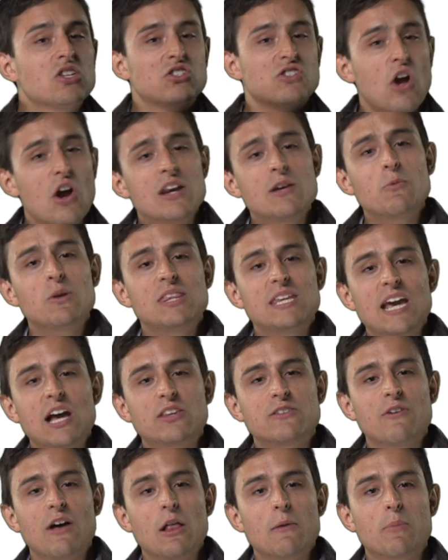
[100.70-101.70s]
Starting with the
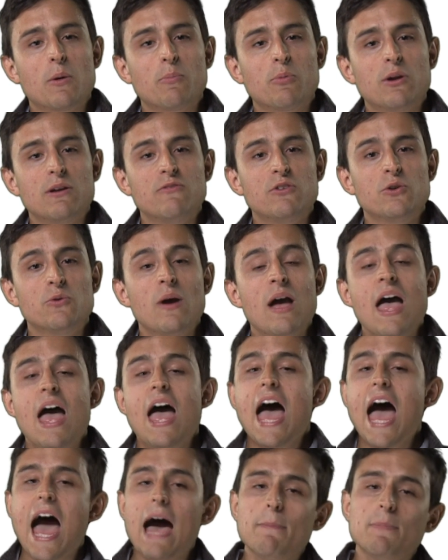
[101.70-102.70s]
L Developer Preview,
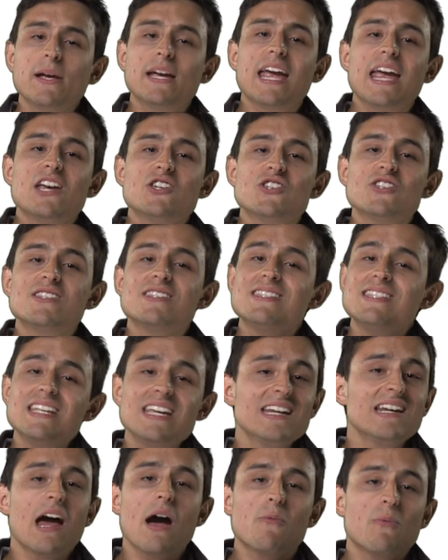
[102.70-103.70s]
applications
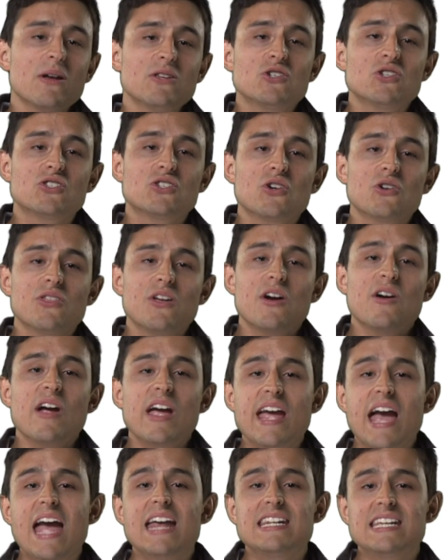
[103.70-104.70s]
need not register their
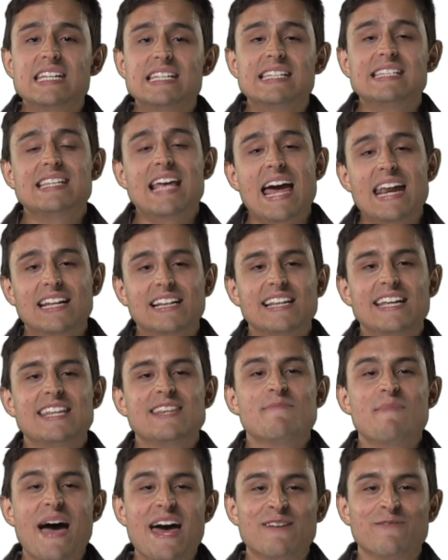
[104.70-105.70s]
AIDs statically
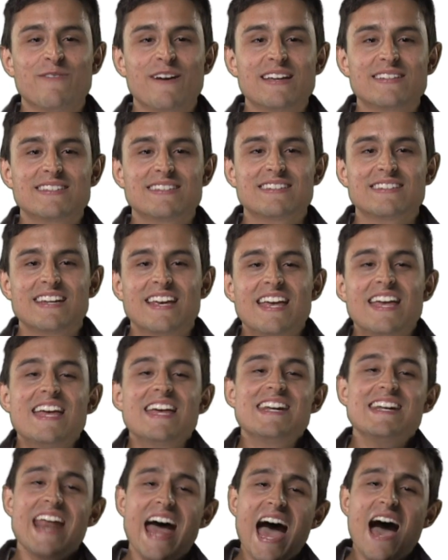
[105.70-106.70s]
in the manifest.
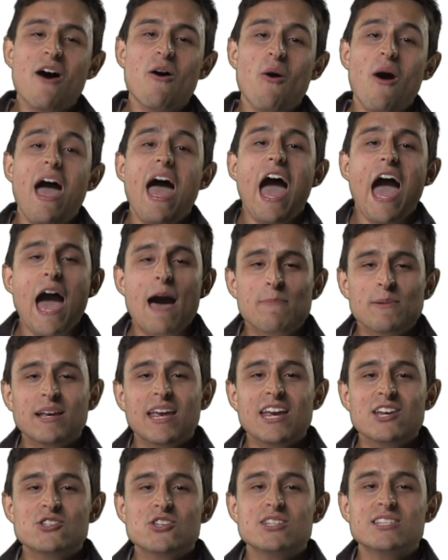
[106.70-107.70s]
Now,
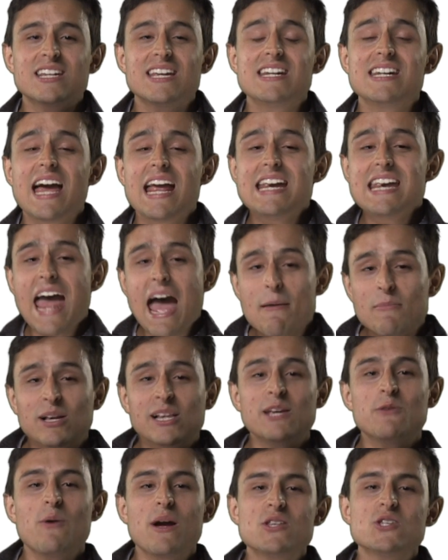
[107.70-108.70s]
applications can
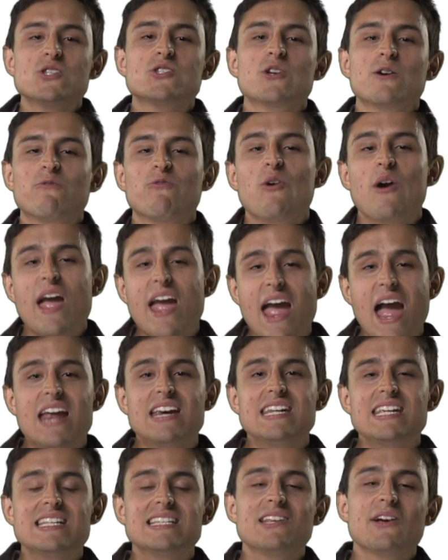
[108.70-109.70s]
dynamically register for
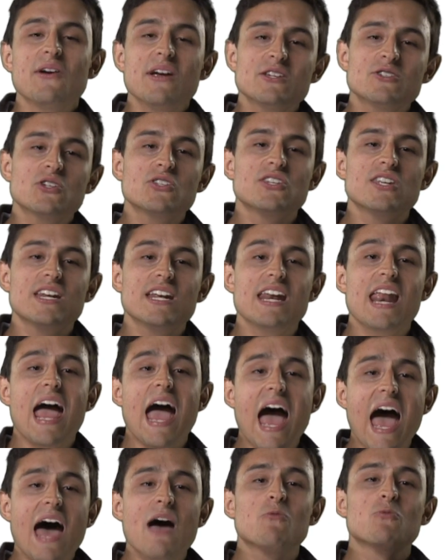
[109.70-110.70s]
AIDs they're interested in
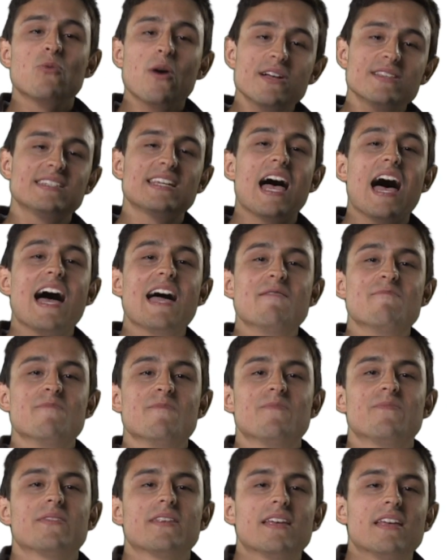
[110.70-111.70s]
at
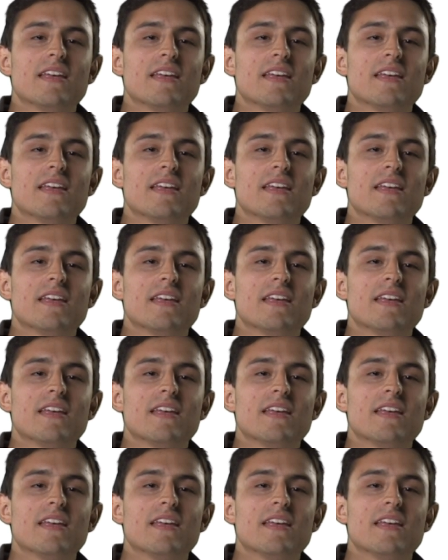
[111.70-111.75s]
runtime.